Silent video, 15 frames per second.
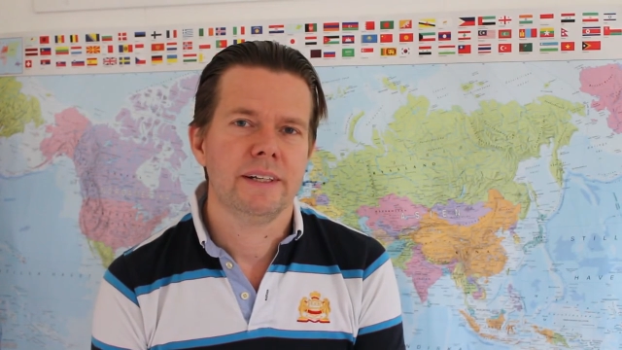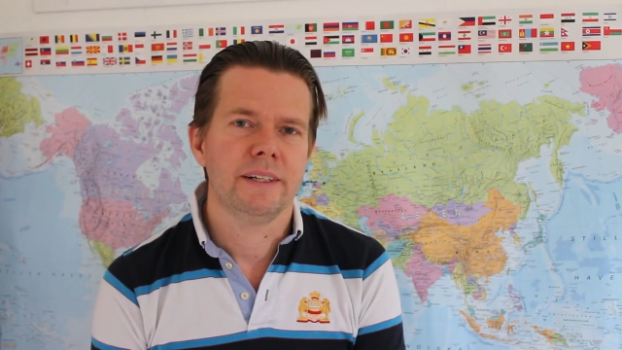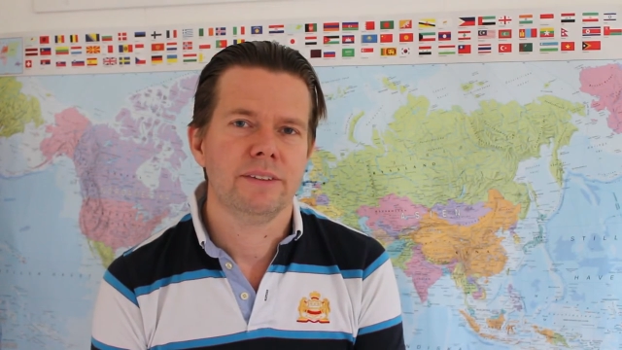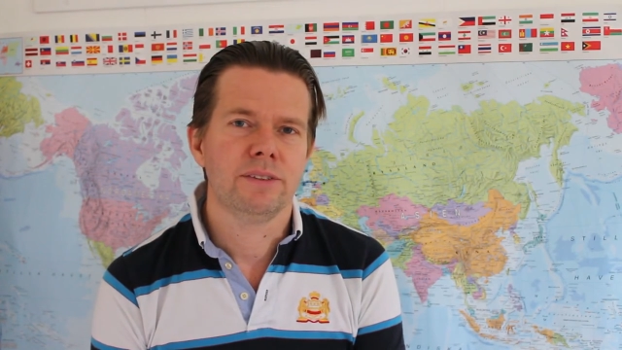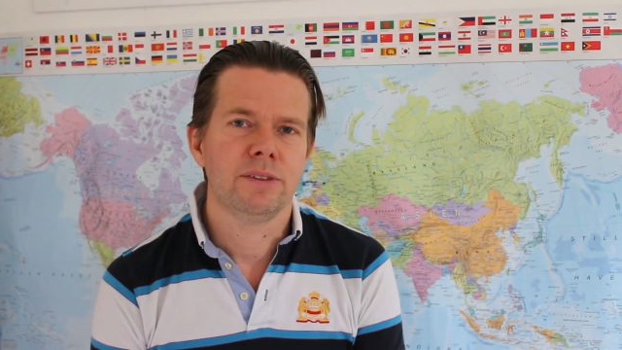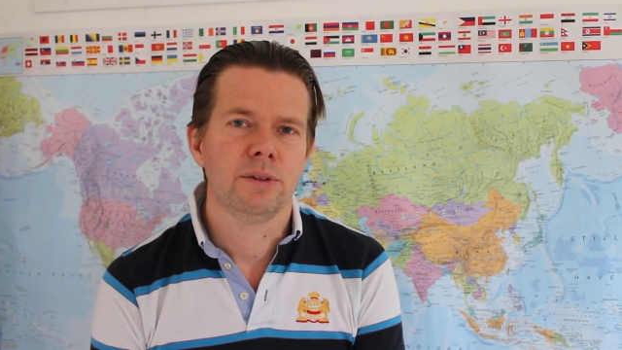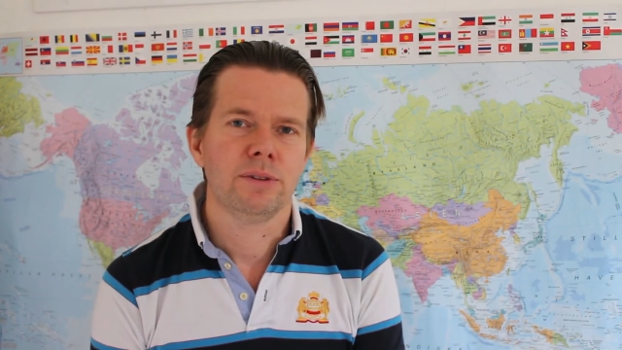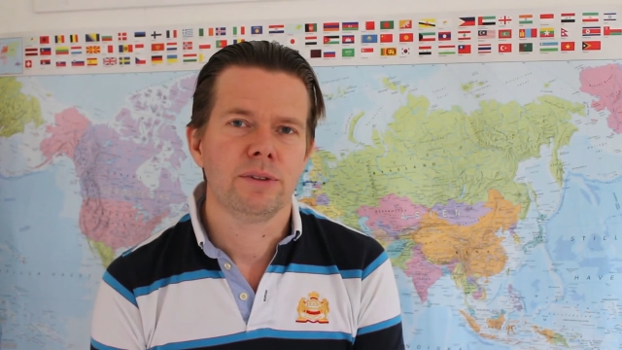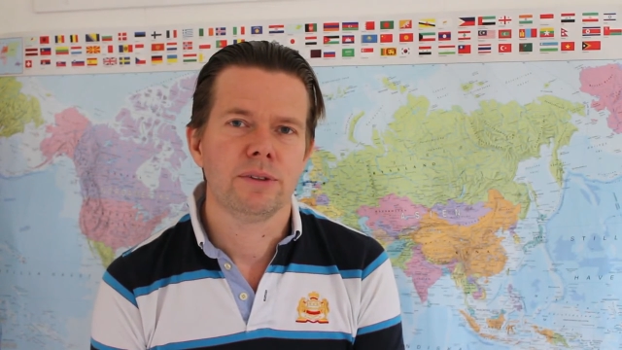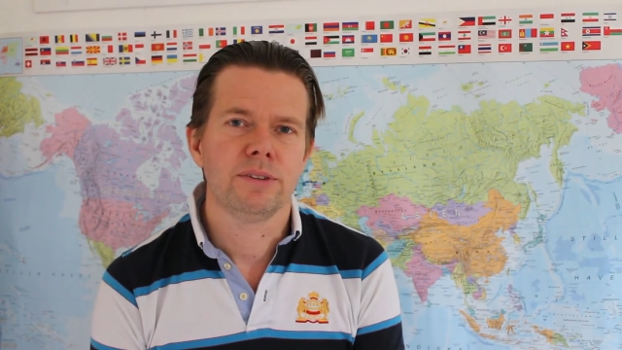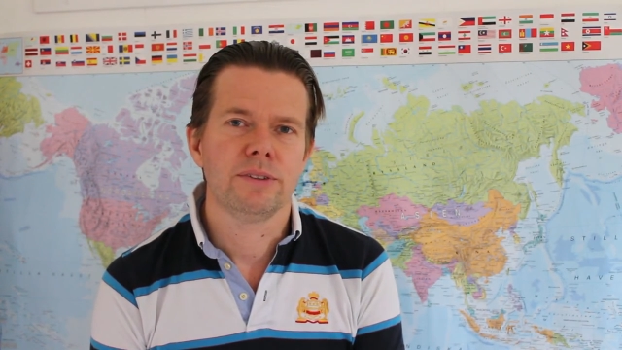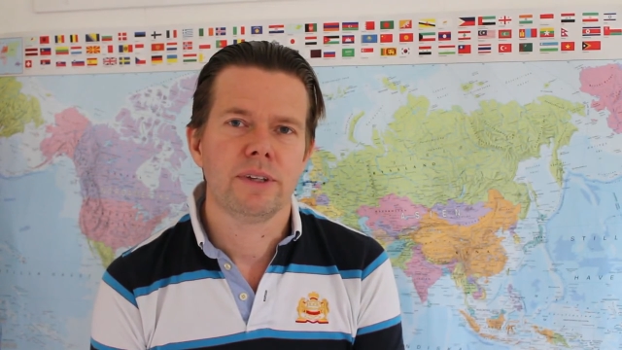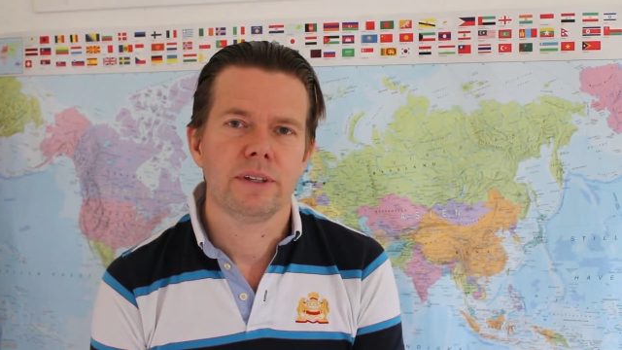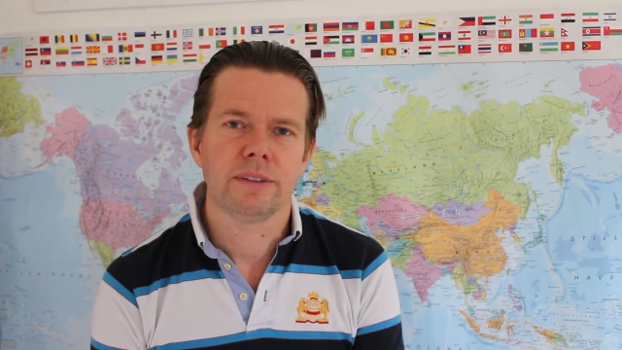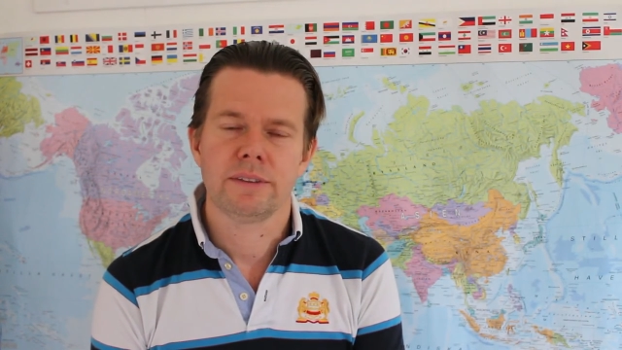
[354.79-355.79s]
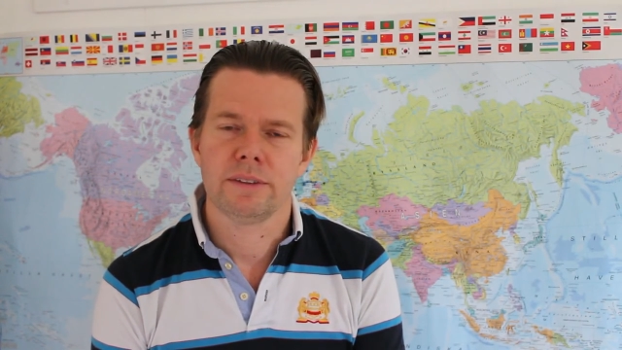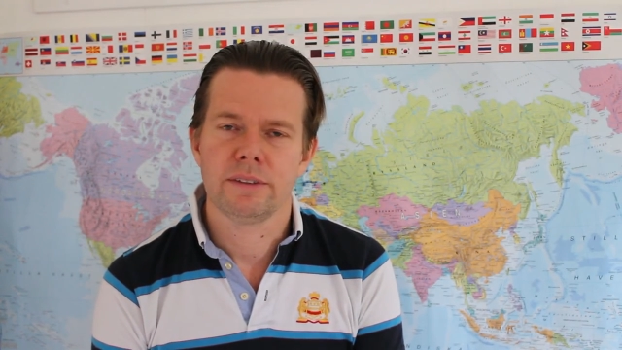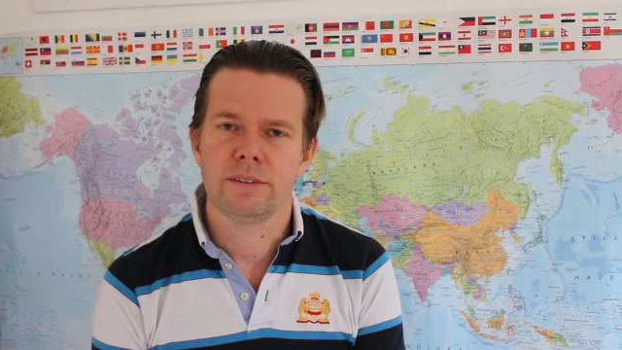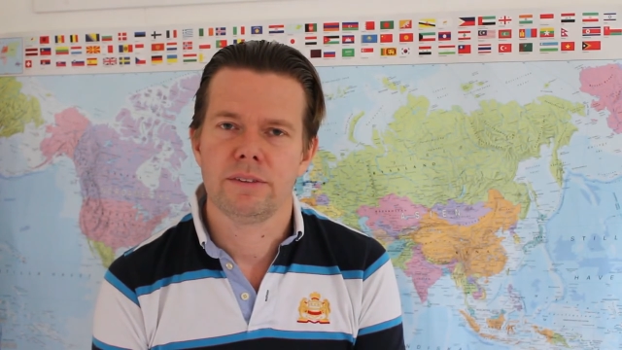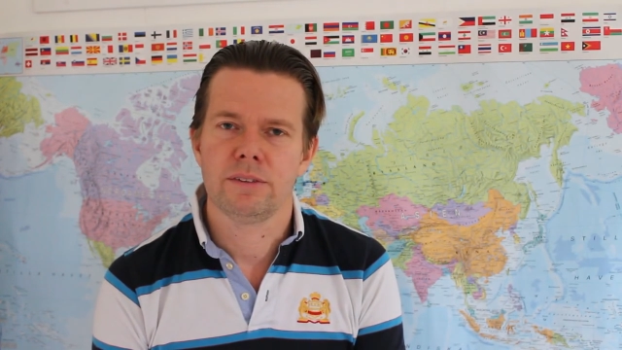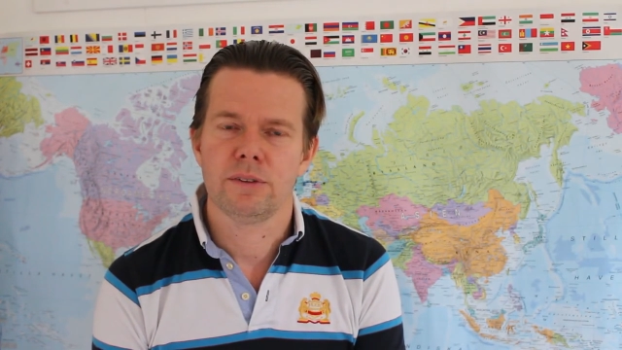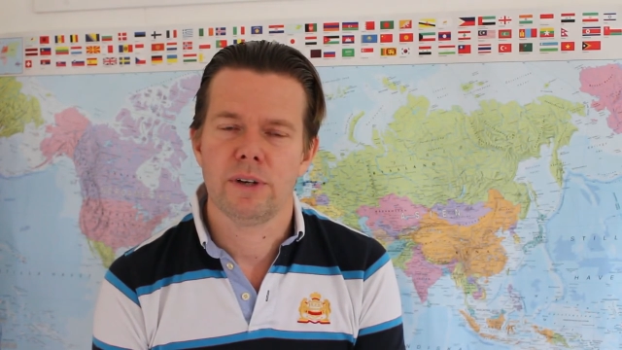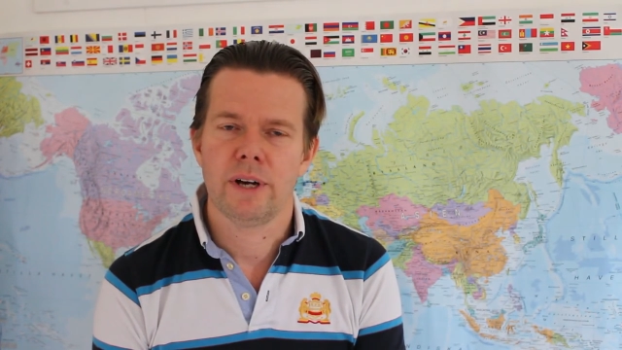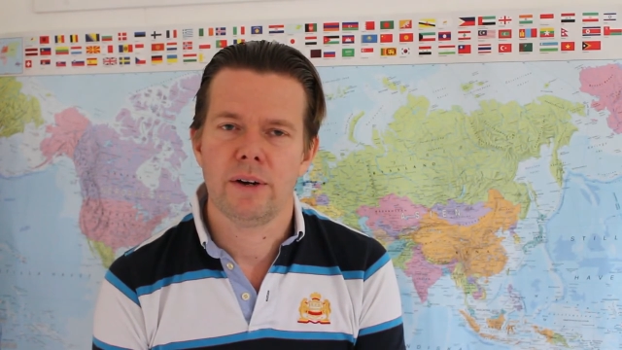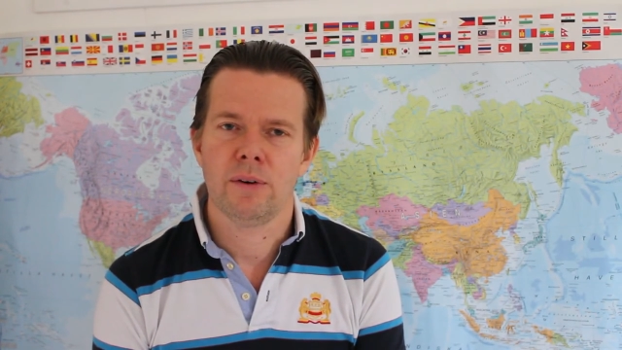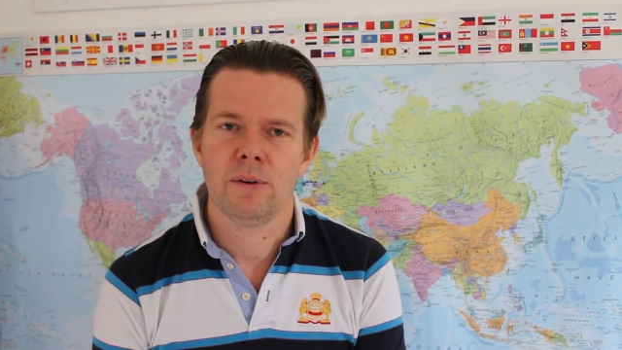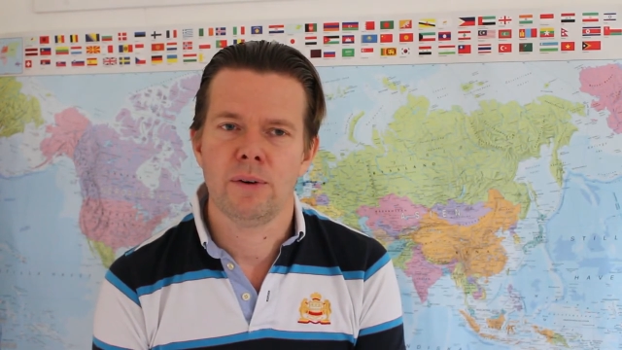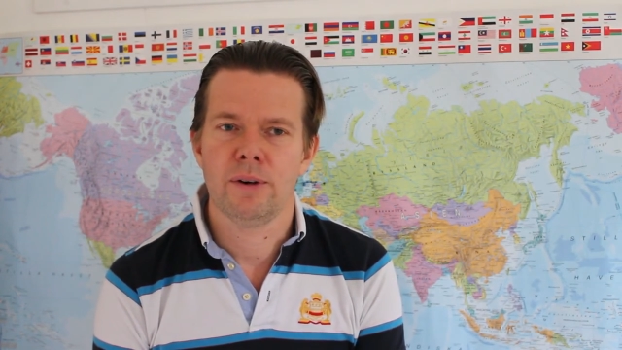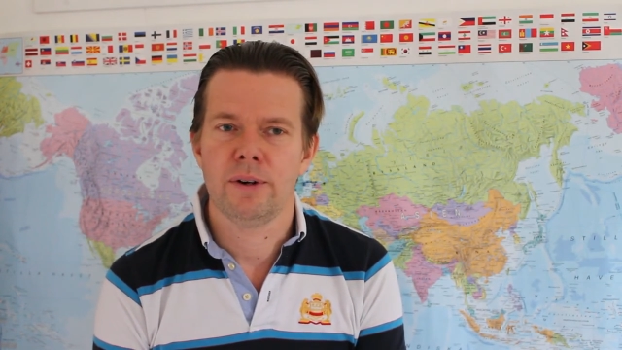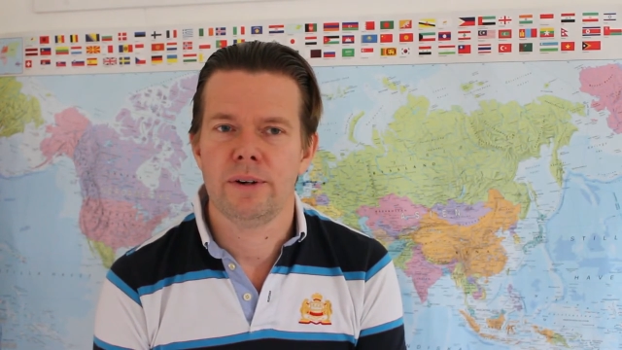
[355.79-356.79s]
social status
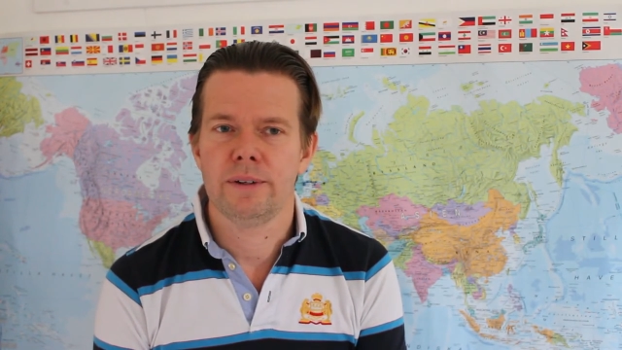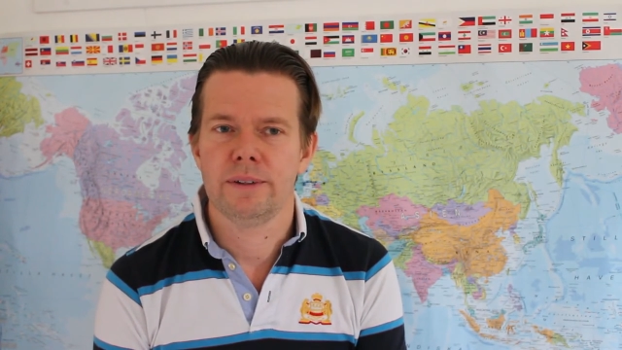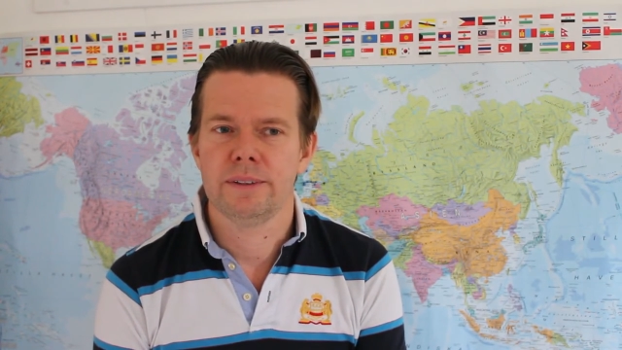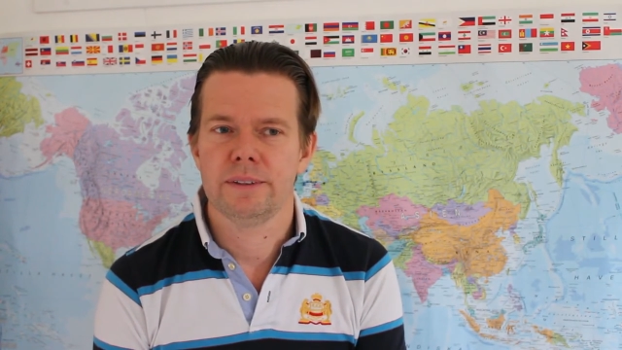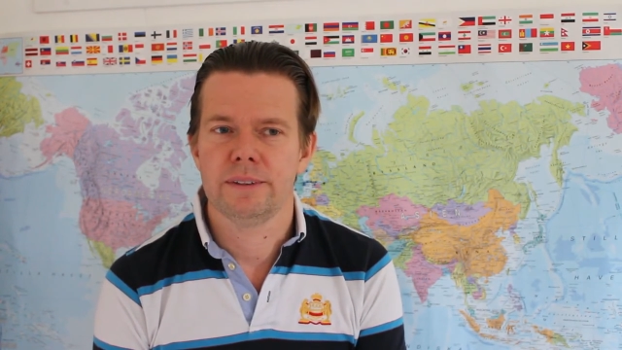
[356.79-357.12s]
or